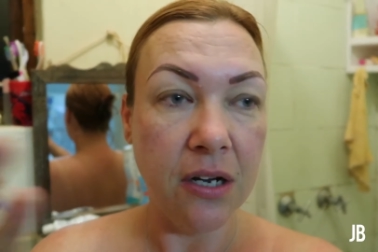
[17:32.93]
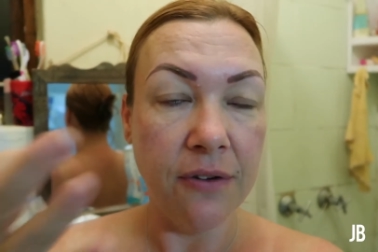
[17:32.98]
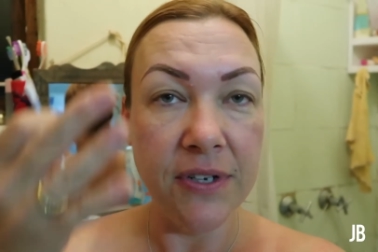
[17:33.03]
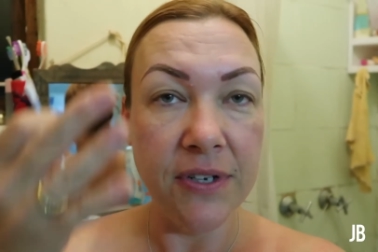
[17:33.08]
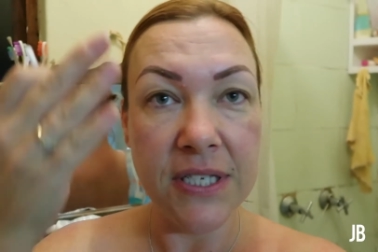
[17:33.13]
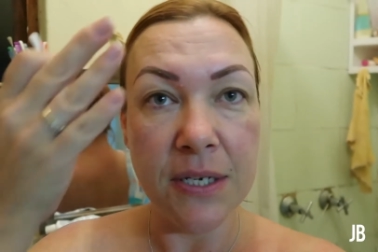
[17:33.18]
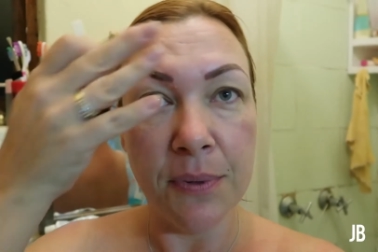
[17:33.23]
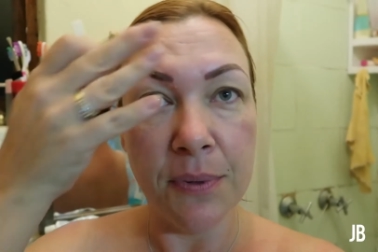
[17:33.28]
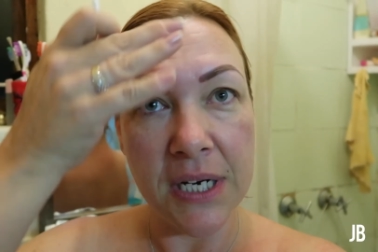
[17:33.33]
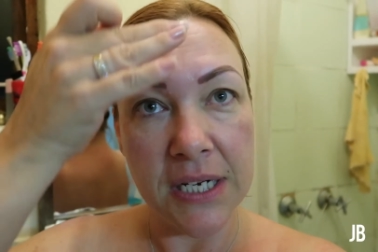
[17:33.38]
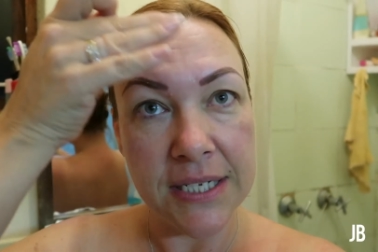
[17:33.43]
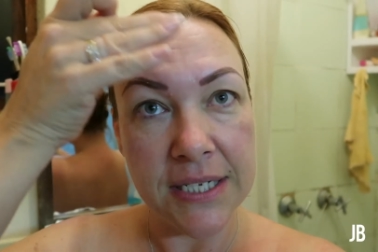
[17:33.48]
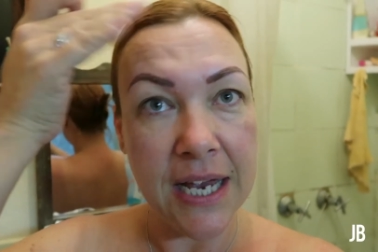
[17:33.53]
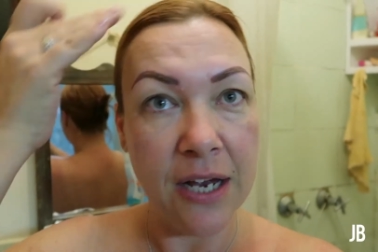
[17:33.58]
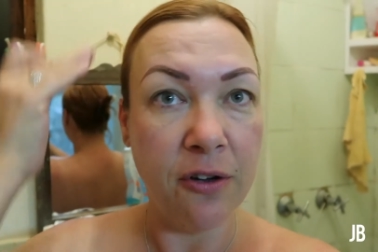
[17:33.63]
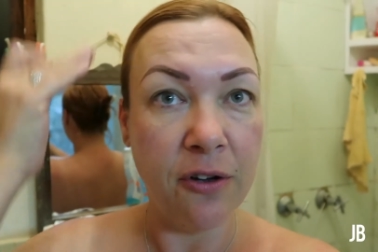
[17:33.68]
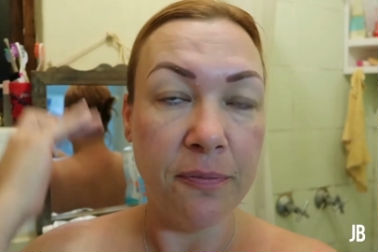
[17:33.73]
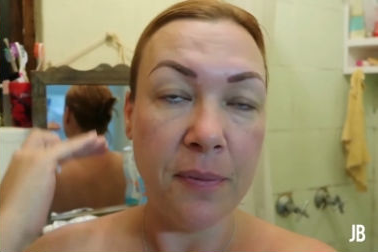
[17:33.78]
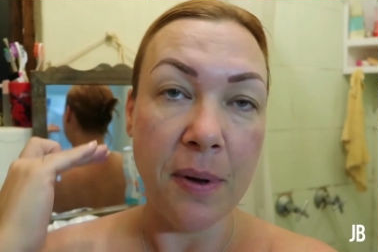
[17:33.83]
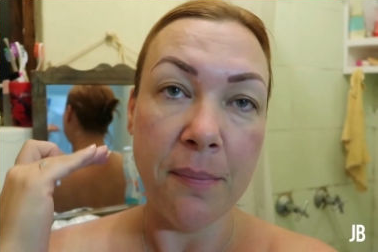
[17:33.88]
obviously when I
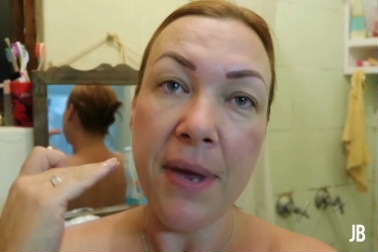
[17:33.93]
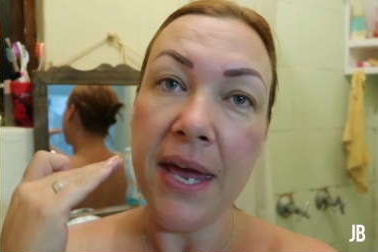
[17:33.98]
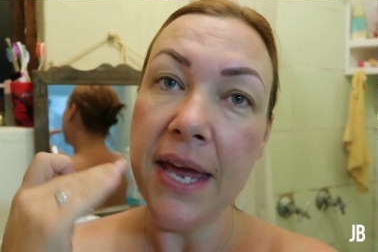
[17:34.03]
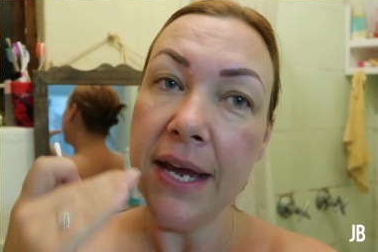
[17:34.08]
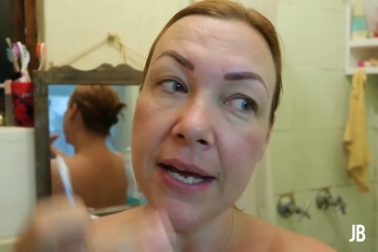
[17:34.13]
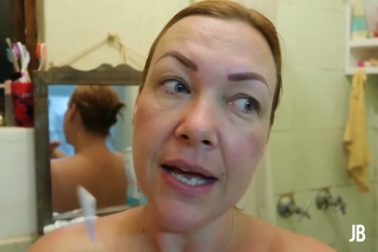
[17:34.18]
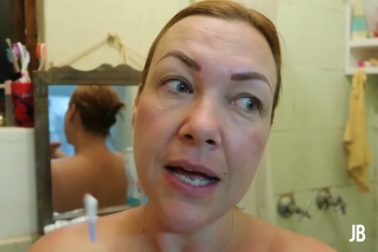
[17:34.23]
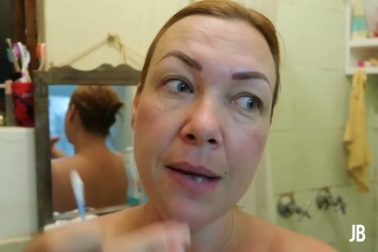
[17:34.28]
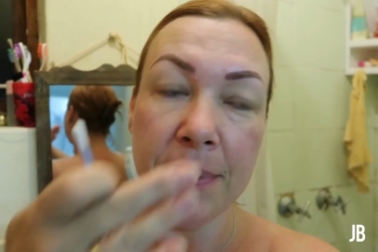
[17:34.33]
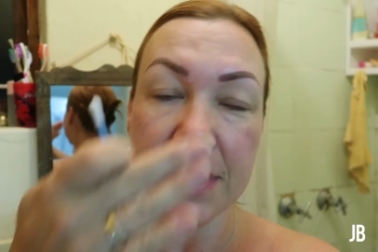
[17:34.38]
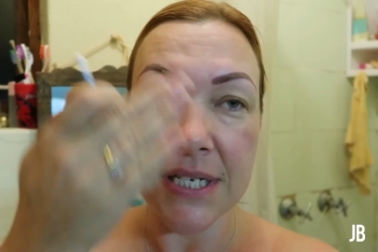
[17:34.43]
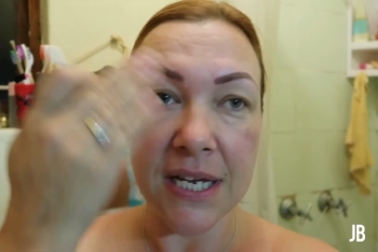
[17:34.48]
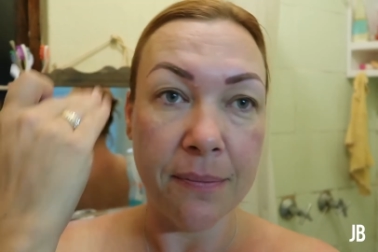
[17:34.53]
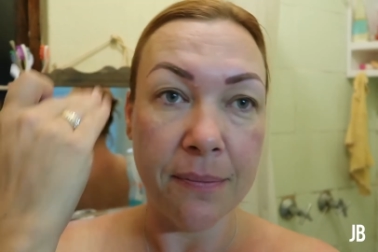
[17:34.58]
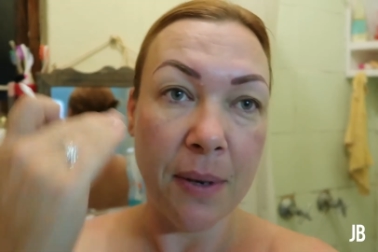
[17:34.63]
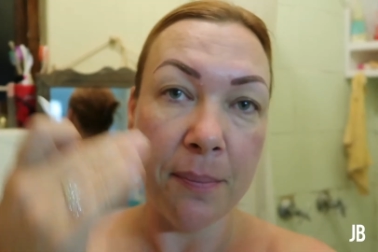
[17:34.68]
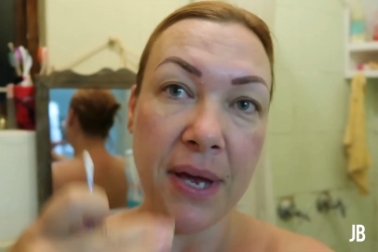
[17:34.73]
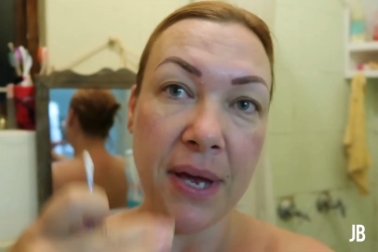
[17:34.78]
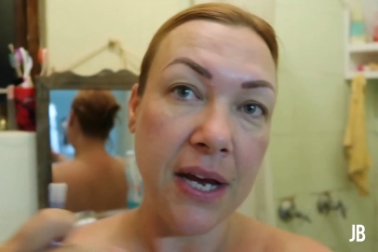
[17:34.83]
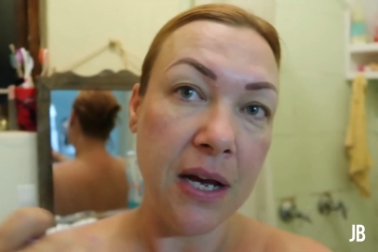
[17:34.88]
take off my makeup I
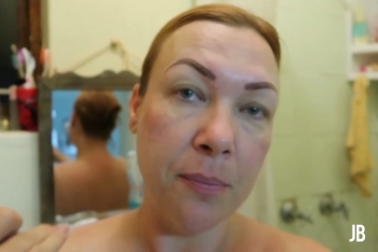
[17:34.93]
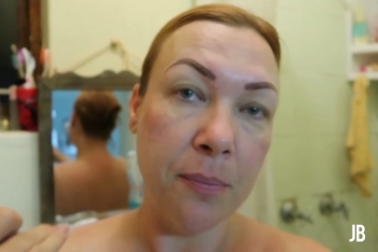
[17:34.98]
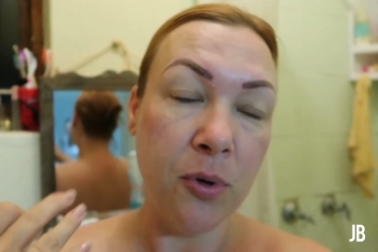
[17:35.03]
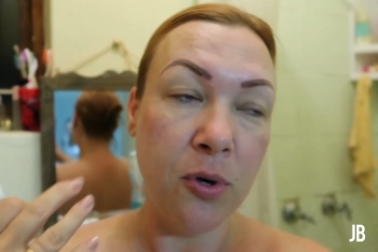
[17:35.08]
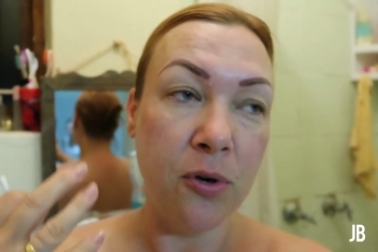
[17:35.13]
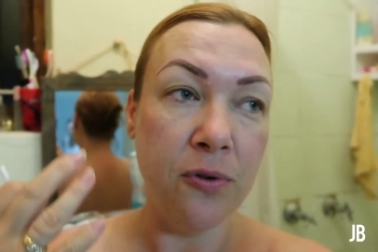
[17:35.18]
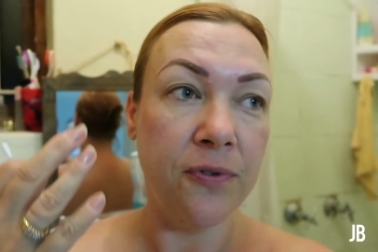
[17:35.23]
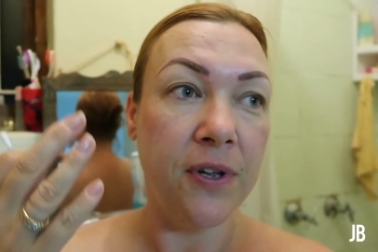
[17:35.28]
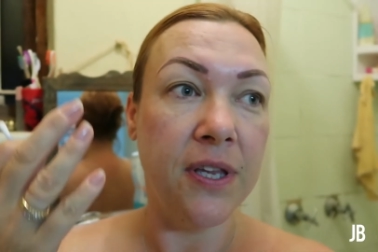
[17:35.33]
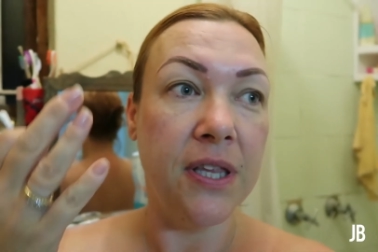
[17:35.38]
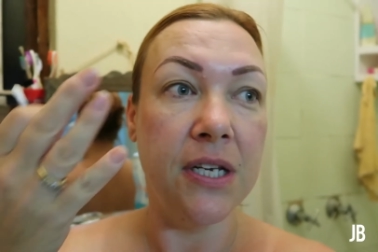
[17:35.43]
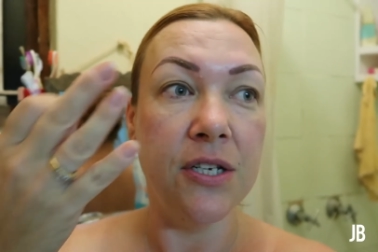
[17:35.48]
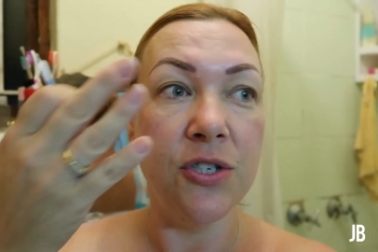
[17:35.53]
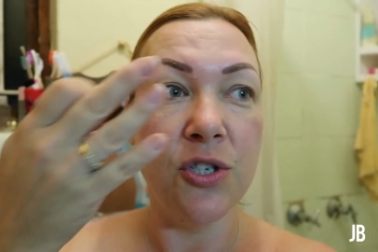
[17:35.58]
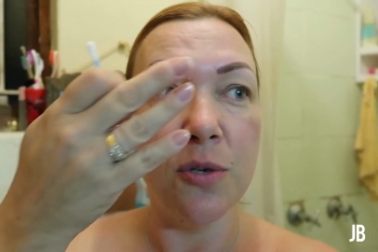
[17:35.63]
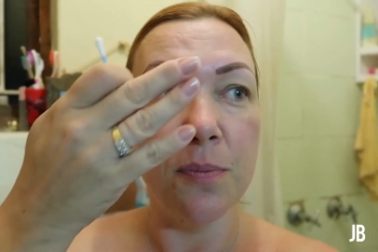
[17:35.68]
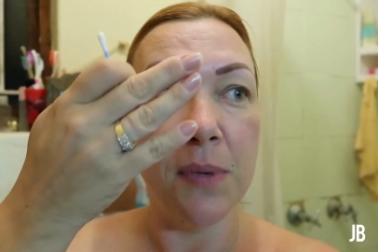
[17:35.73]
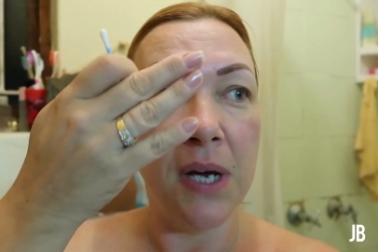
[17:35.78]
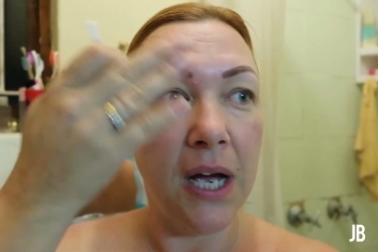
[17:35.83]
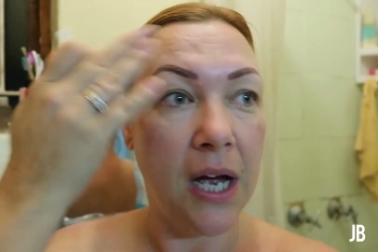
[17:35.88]
take my makeup off and then
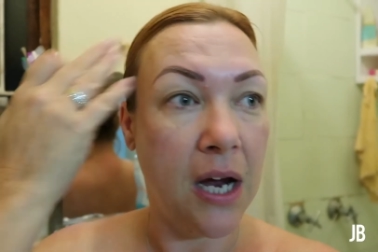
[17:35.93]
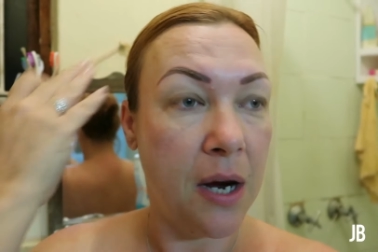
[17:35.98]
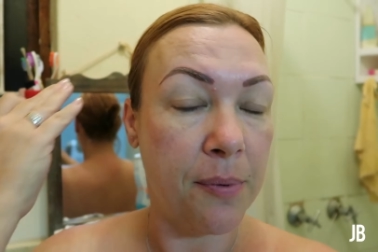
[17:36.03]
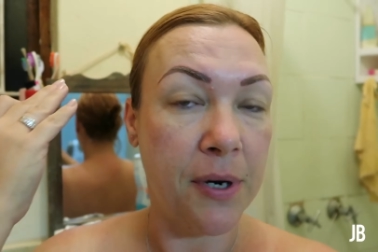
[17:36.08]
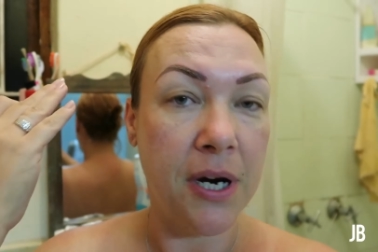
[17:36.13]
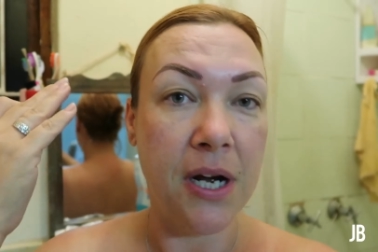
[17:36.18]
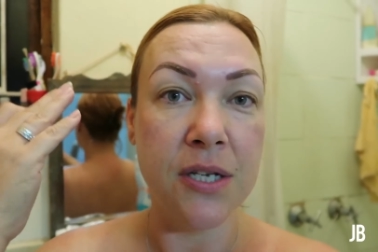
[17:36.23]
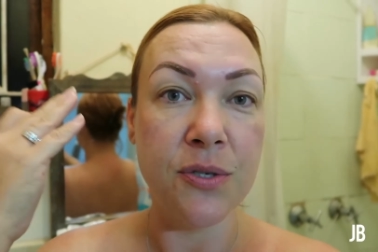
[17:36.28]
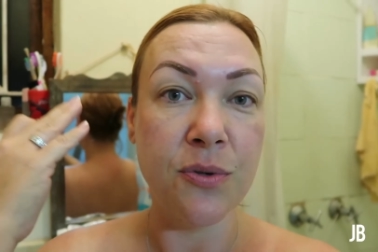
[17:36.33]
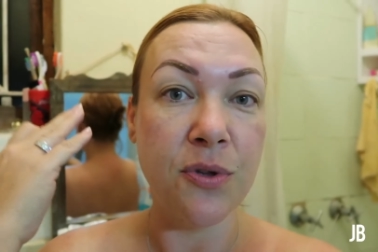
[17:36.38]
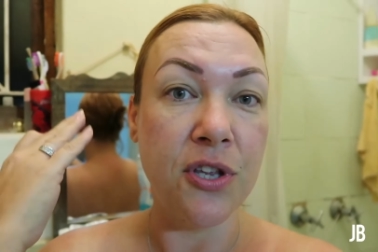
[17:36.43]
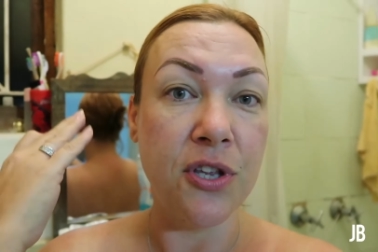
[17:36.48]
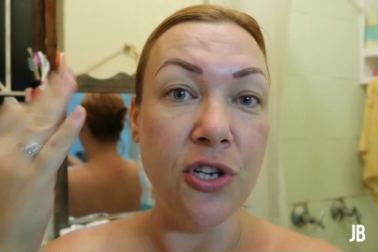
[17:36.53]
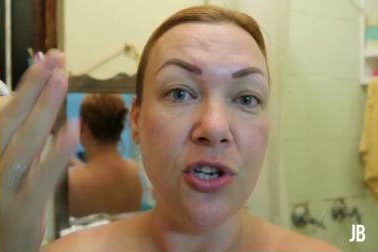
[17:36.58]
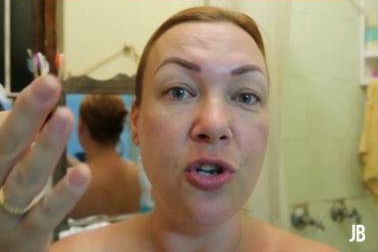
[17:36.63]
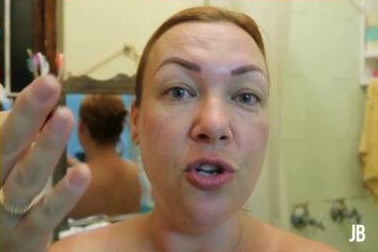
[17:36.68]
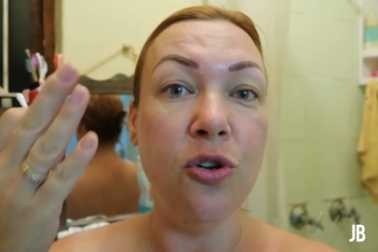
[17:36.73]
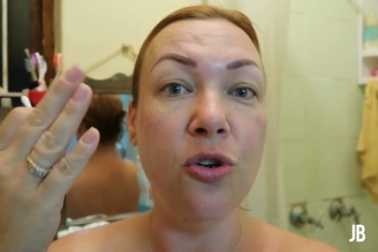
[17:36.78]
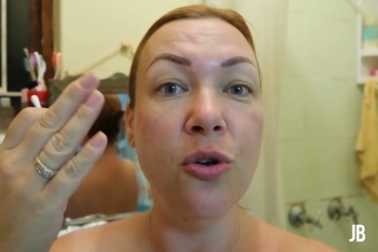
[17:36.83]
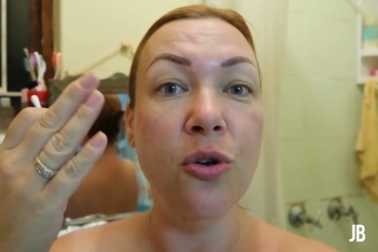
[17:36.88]
do my eyebrows with a
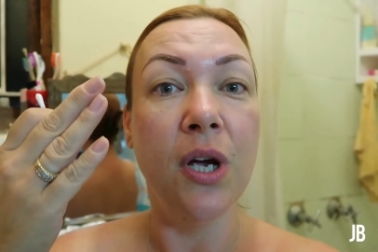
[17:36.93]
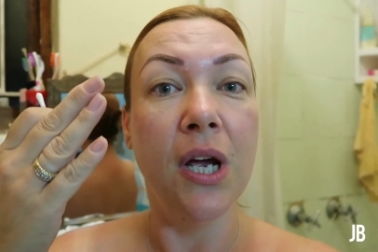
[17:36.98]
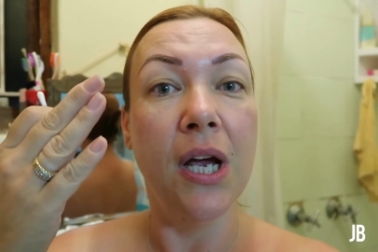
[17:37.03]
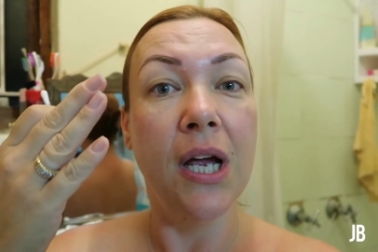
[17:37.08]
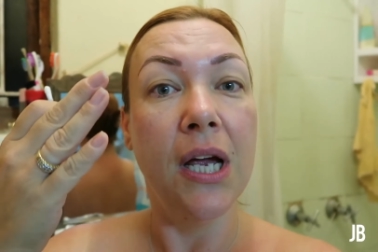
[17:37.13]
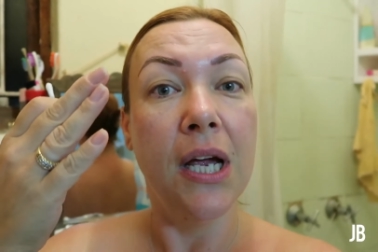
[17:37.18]
new